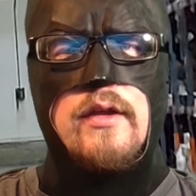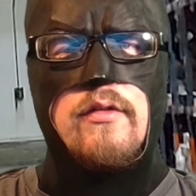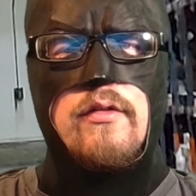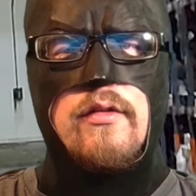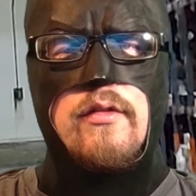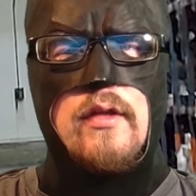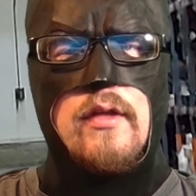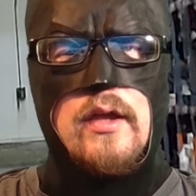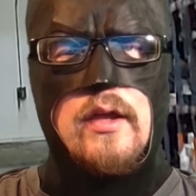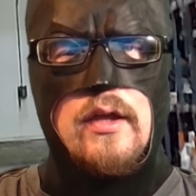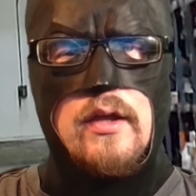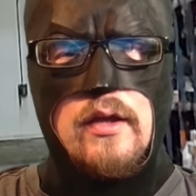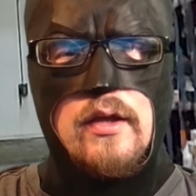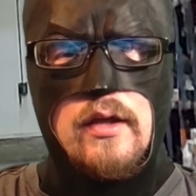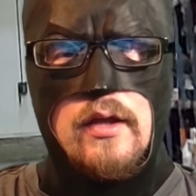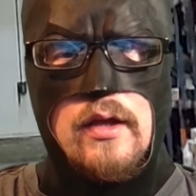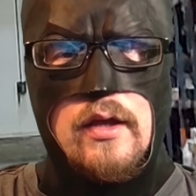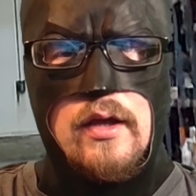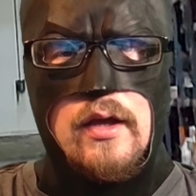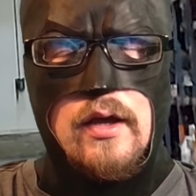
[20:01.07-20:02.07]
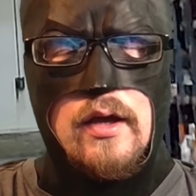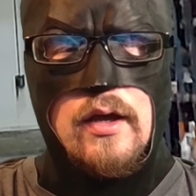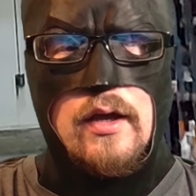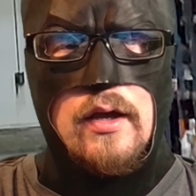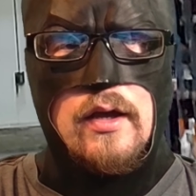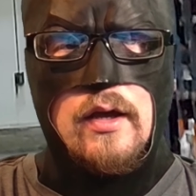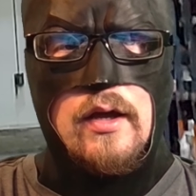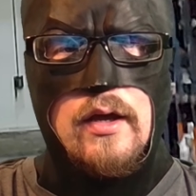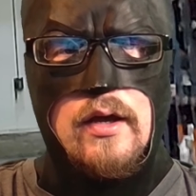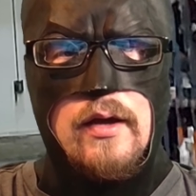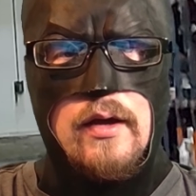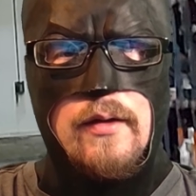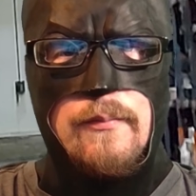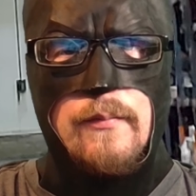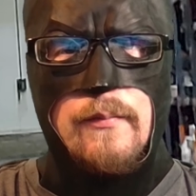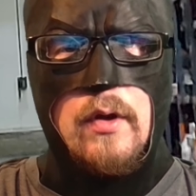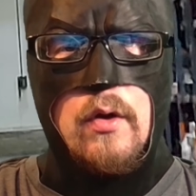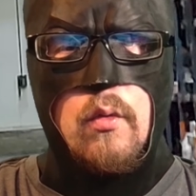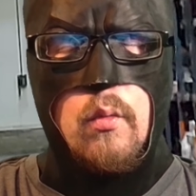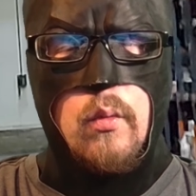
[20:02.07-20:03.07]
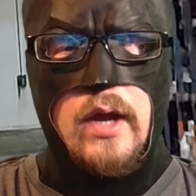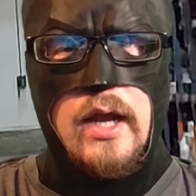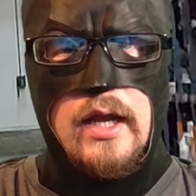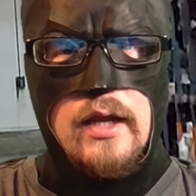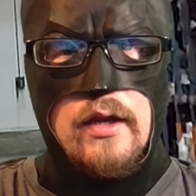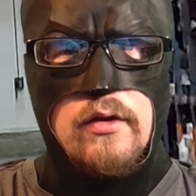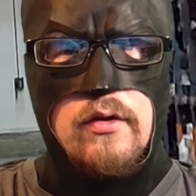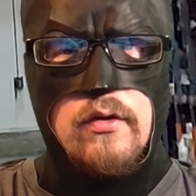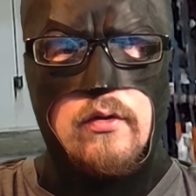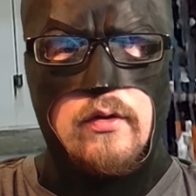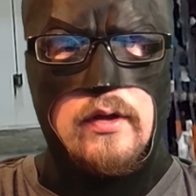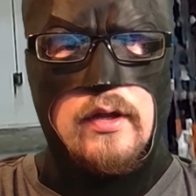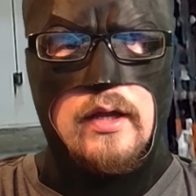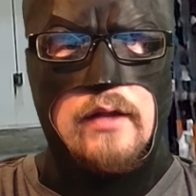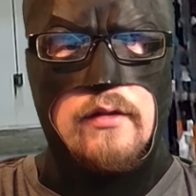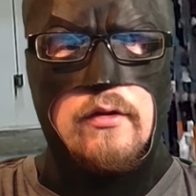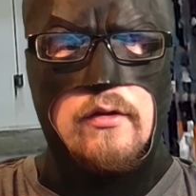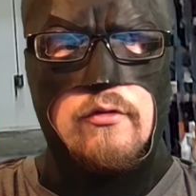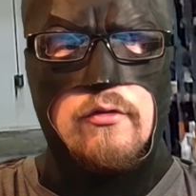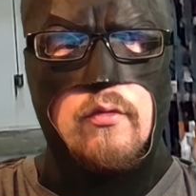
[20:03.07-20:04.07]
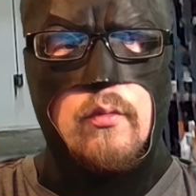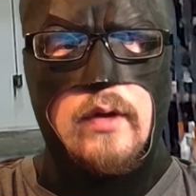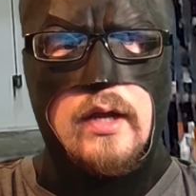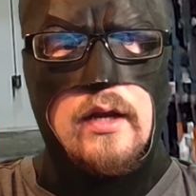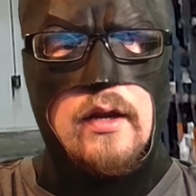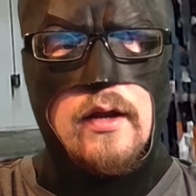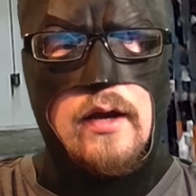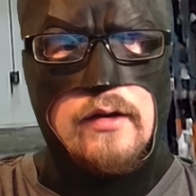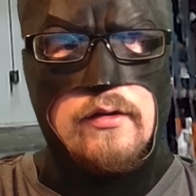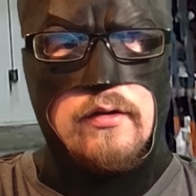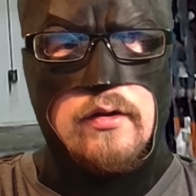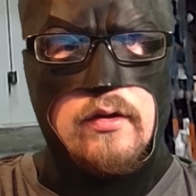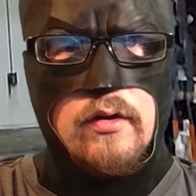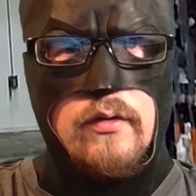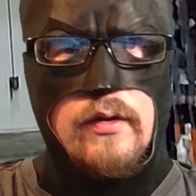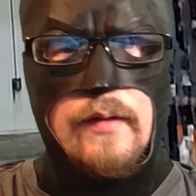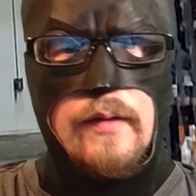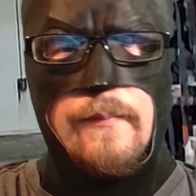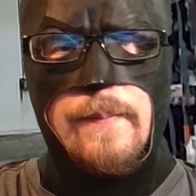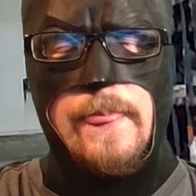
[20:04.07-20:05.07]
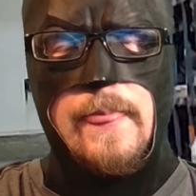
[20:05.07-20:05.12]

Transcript: is a way to do it, and there's a way not to do it.